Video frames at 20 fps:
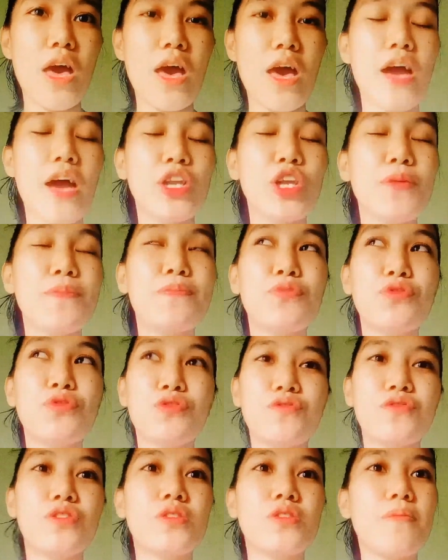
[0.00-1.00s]
and
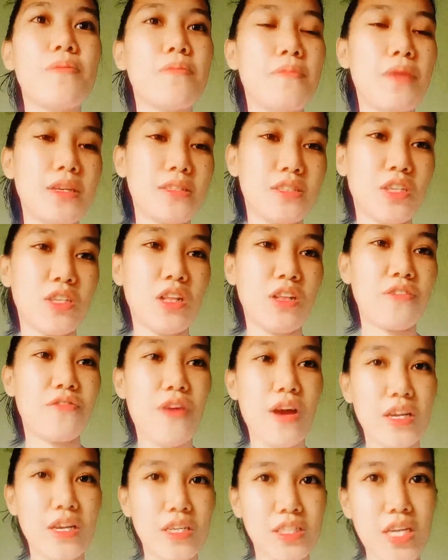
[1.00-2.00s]
improves muscle
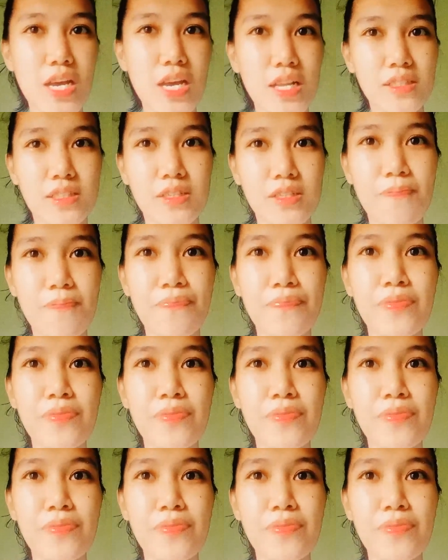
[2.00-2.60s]
functions.